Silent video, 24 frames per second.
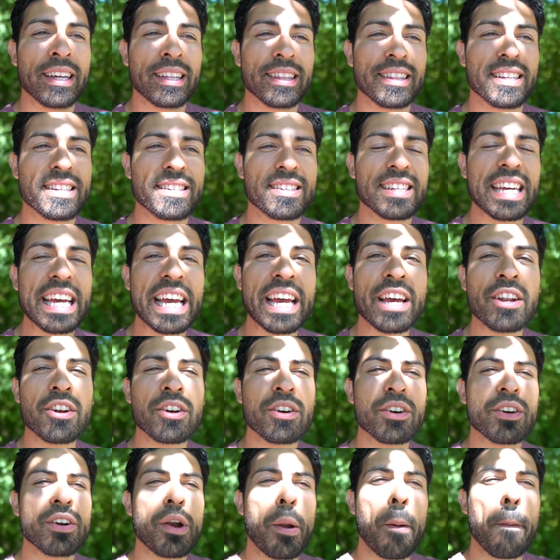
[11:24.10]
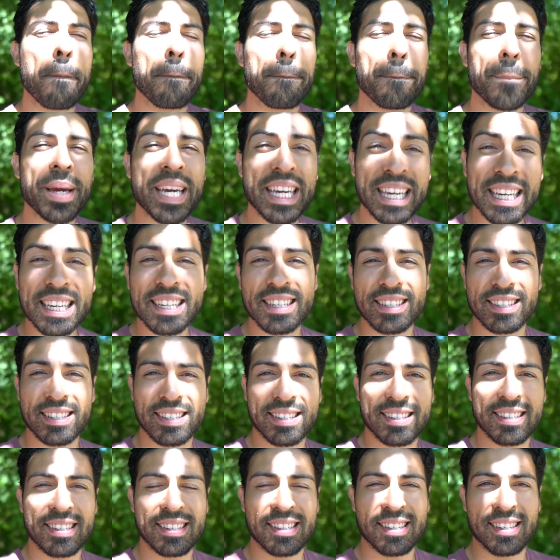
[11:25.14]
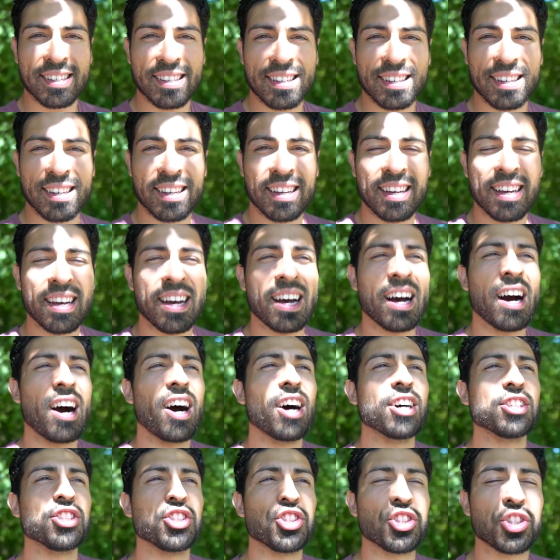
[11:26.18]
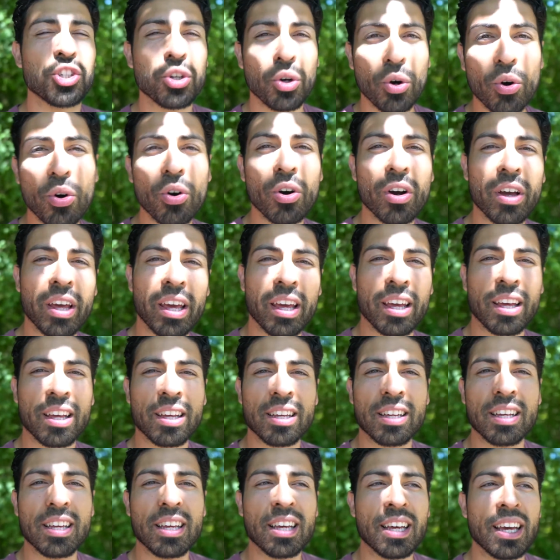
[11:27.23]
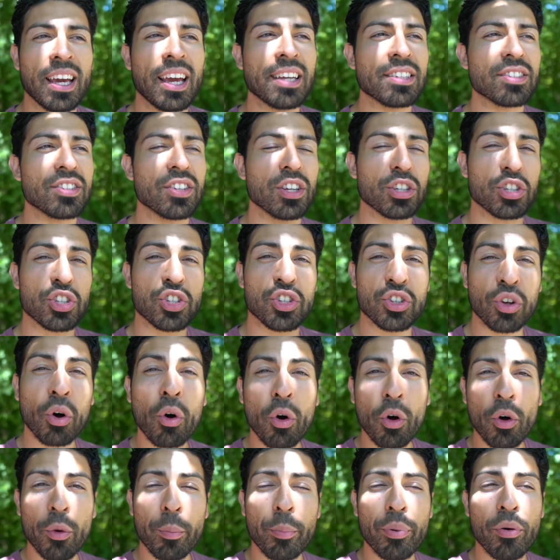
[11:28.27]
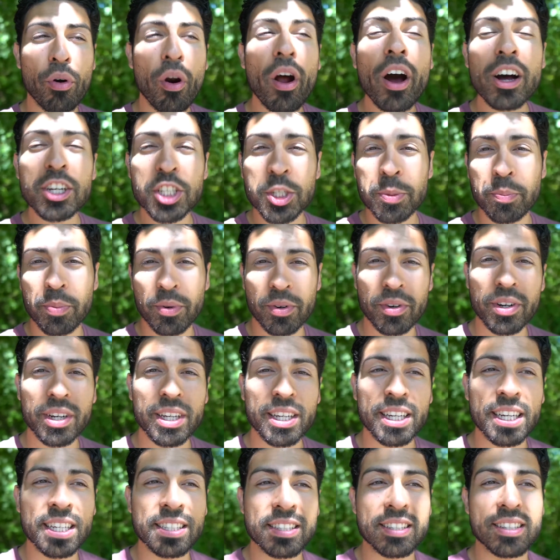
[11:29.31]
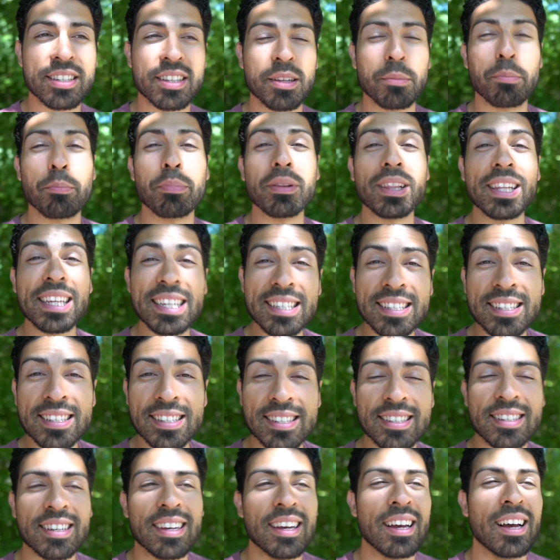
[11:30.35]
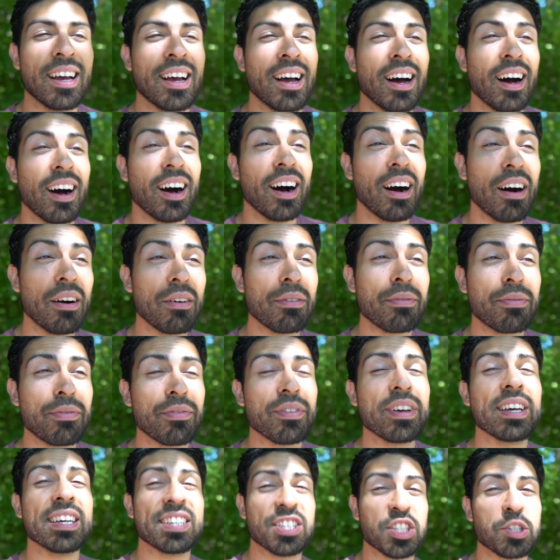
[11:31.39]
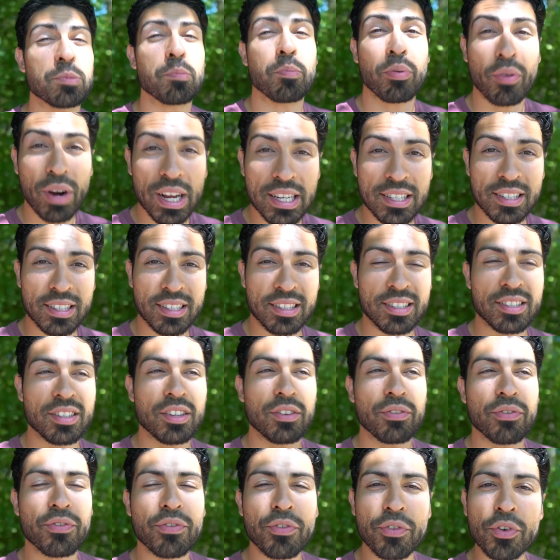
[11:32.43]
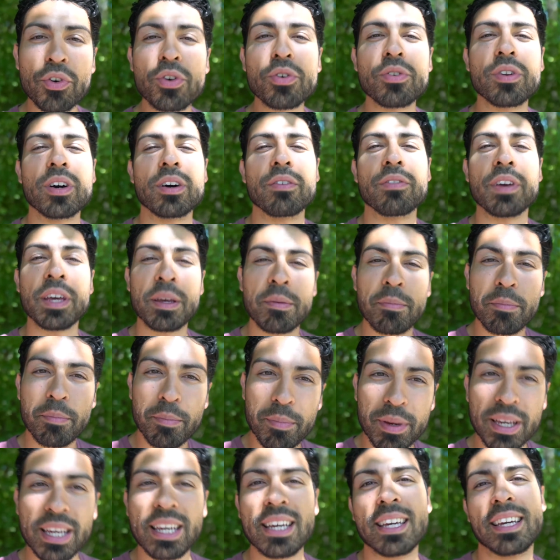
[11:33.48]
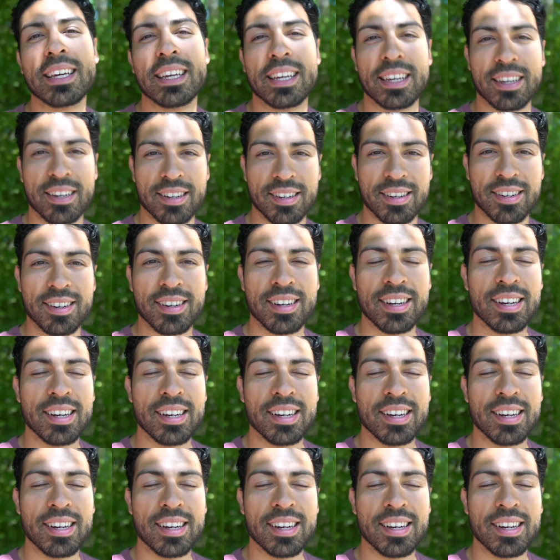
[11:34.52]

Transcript: this inner peace, a joy. It's the soul prospering. It's the bliss of His presence, the fruit of Him being here